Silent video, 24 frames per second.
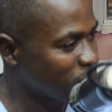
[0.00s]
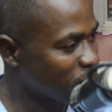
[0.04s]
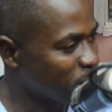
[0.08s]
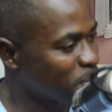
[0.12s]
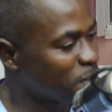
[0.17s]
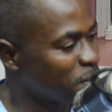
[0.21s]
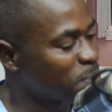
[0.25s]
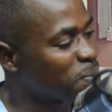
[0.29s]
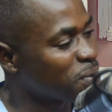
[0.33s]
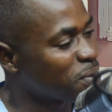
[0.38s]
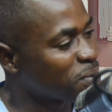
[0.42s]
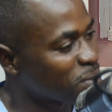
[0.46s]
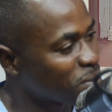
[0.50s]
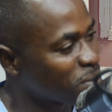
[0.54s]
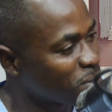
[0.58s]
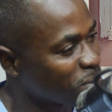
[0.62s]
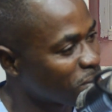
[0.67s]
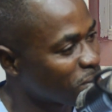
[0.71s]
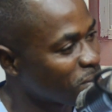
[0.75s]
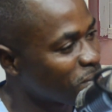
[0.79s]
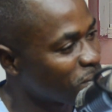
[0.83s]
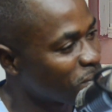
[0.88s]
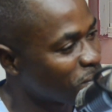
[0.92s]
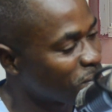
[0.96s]
People know
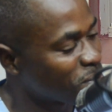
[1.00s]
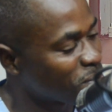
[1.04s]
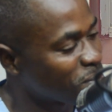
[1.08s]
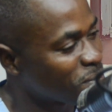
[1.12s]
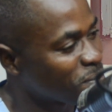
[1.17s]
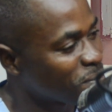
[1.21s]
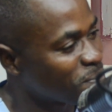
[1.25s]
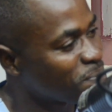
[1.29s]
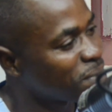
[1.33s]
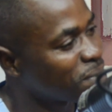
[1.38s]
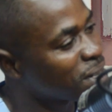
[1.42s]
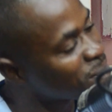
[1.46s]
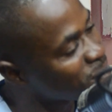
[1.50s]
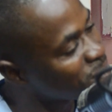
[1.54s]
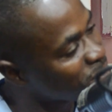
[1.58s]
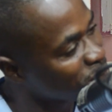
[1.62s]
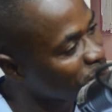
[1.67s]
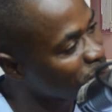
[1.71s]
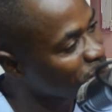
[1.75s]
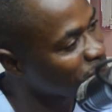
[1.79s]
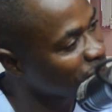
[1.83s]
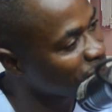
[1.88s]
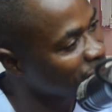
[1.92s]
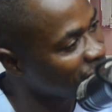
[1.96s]
you by who
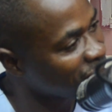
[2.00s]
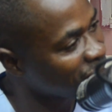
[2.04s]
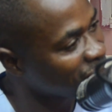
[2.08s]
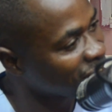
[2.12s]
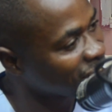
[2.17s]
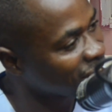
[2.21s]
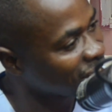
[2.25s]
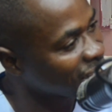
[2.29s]
you are,